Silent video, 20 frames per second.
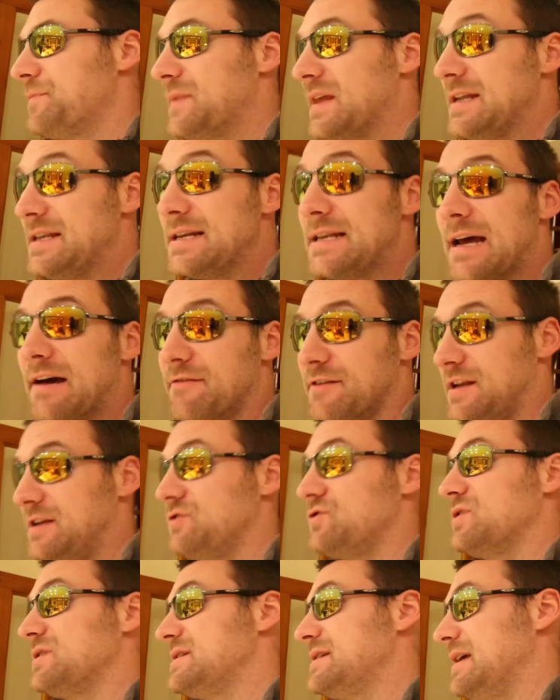They did have an
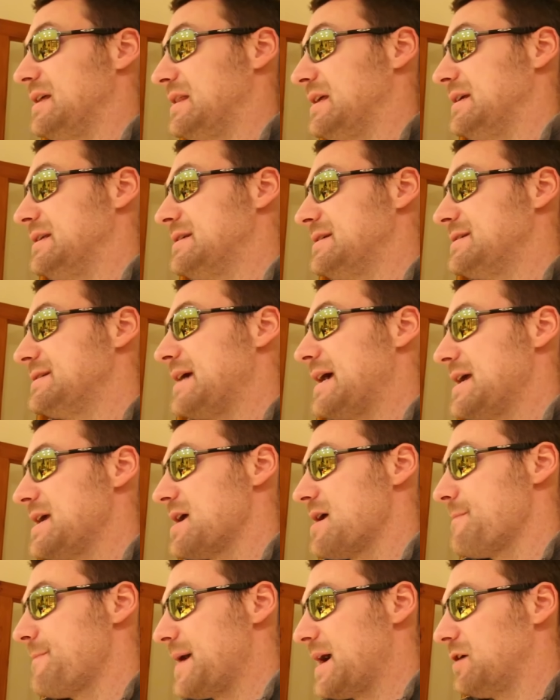interesting thing to
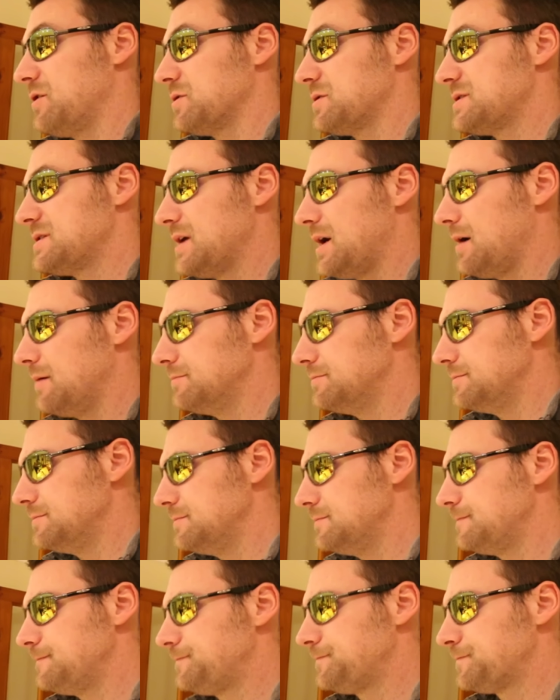say about.
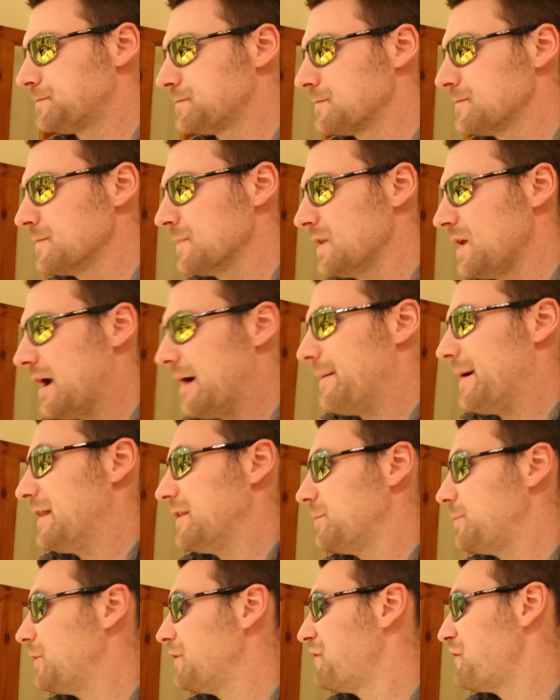Um,
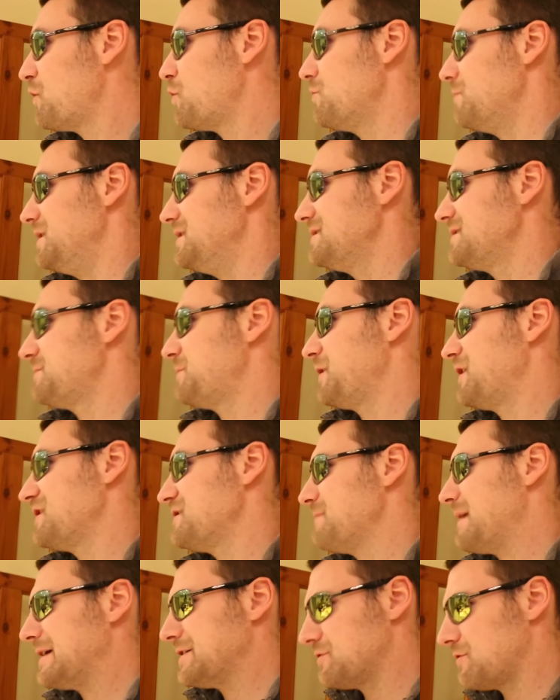about the performance
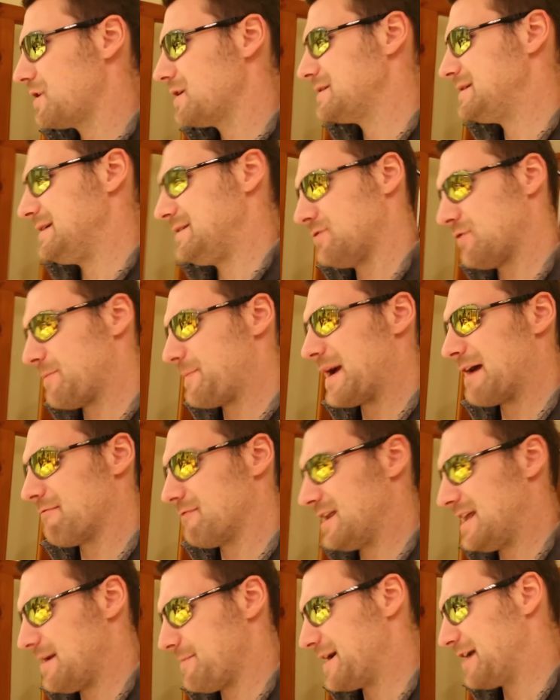because Maseratis are
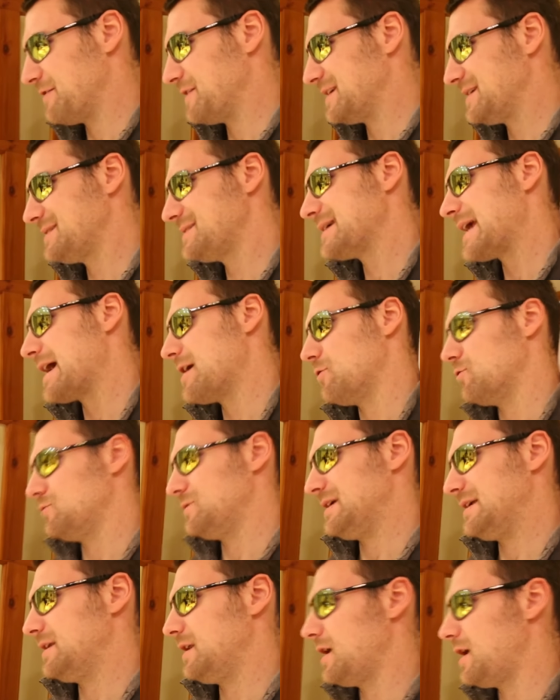apparently about the
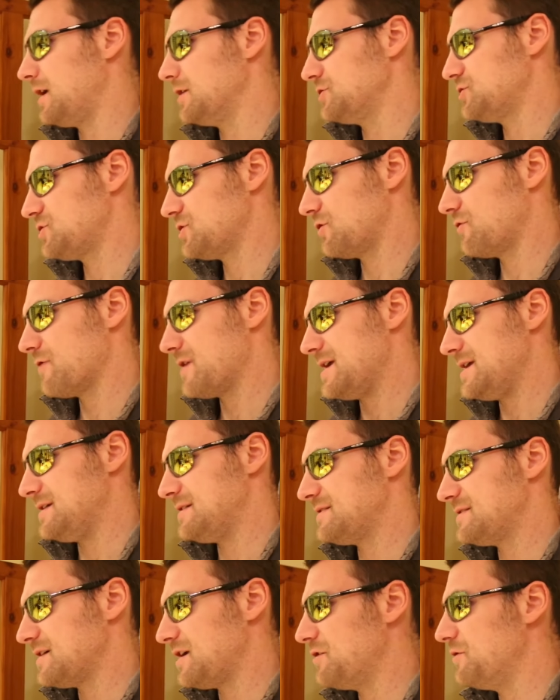sound in large
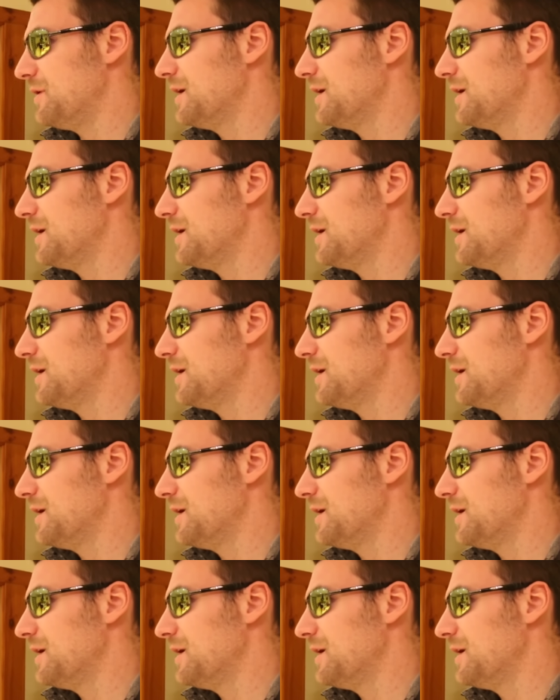degrees. Yeah.